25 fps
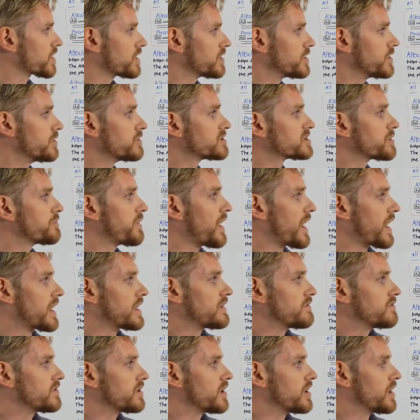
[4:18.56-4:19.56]
user
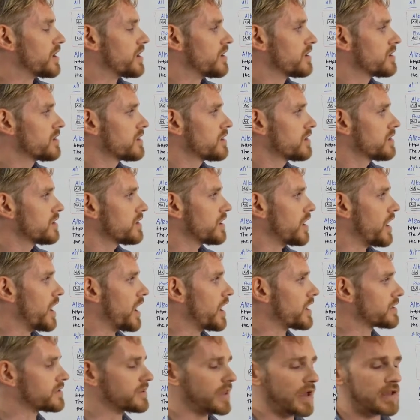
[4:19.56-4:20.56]
behavior
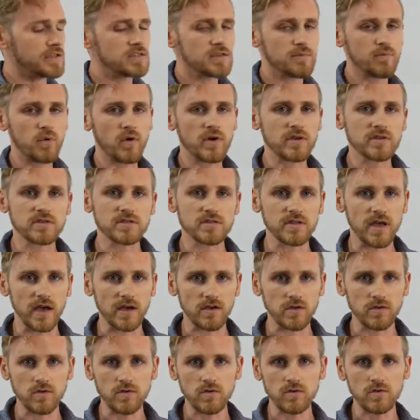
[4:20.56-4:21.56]
data points
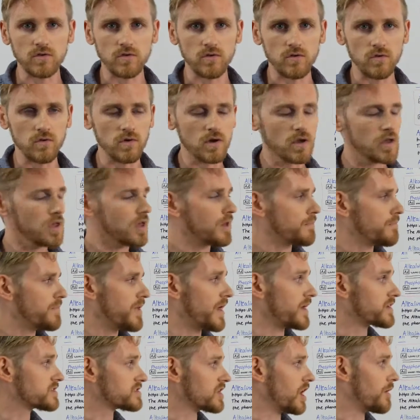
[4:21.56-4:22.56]
that Google
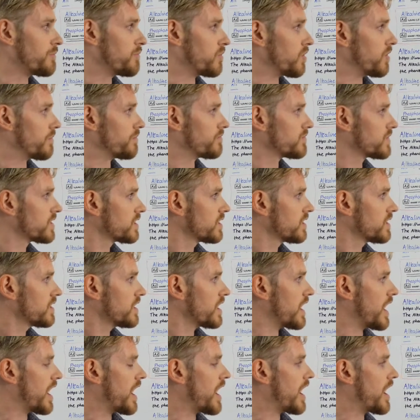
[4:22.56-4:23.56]
picks up
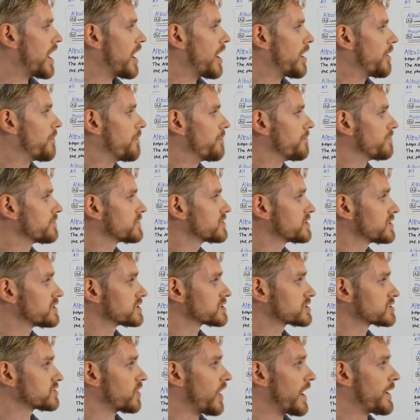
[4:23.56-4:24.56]
on to
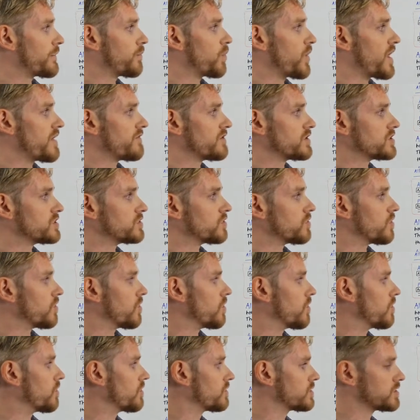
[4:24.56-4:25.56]
decide whether
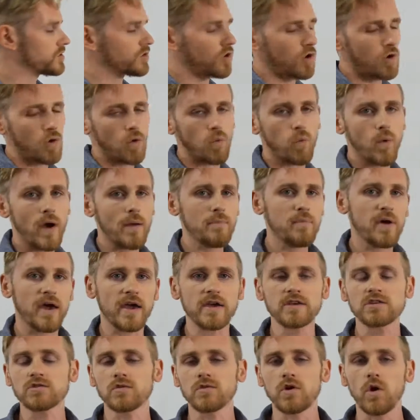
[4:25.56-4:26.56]
your web
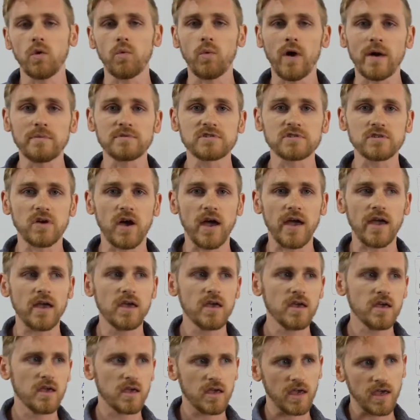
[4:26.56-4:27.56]
page or your website
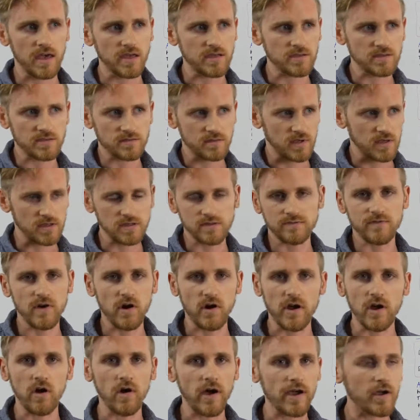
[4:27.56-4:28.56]
is
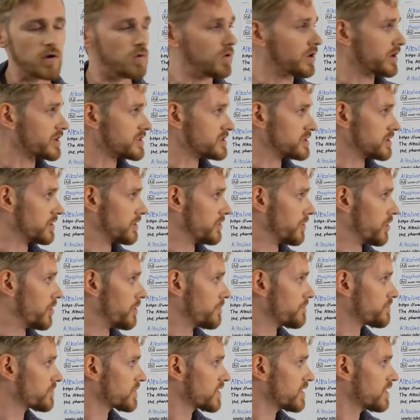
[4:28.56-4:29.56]
very high quality or
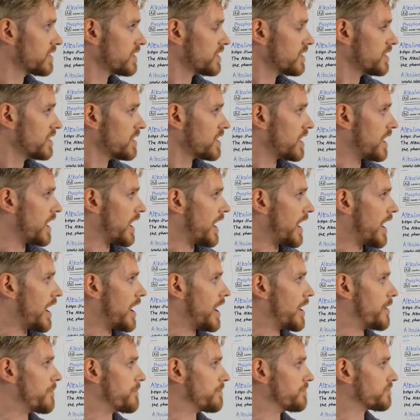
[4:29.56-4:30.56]

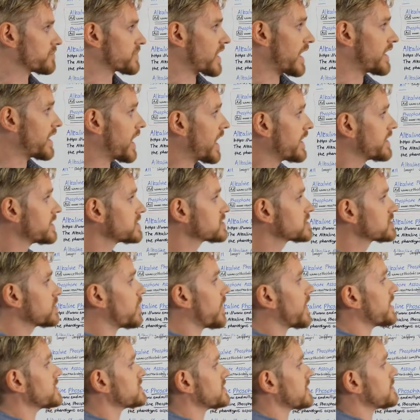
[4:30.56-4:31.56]
not. And this
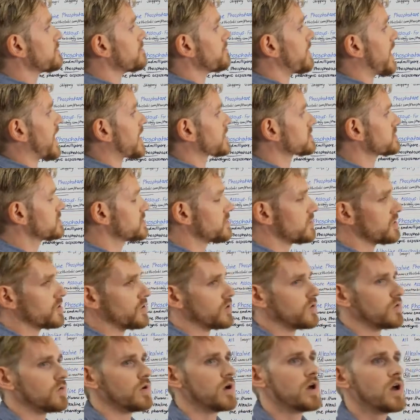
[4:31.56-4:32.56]
ties in back
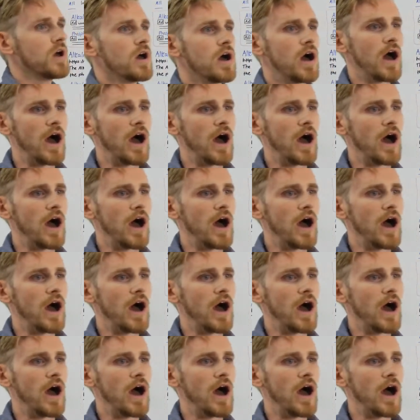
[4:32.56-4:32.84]
to